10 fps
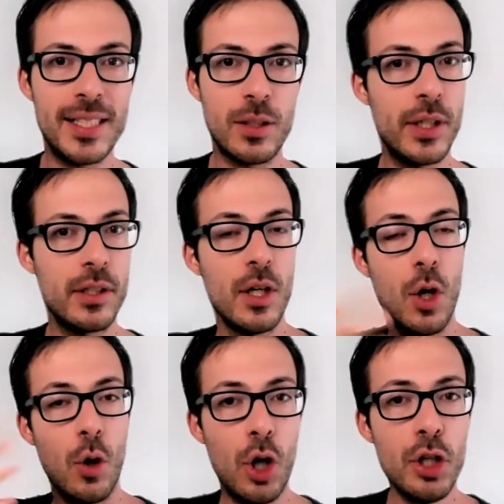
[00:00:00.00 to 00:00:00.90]
when you
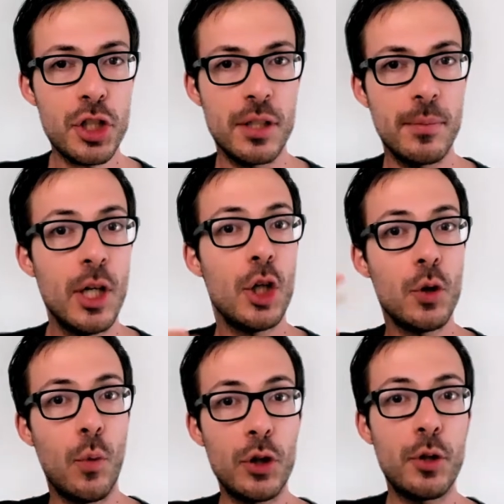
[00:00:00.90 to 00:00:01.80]
coach him, you
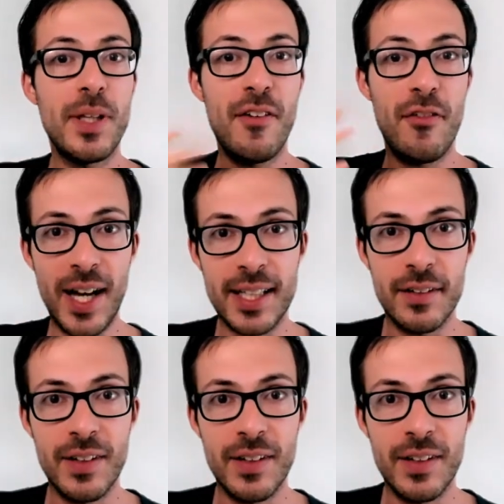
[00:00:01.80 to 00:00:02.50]
want to be effective.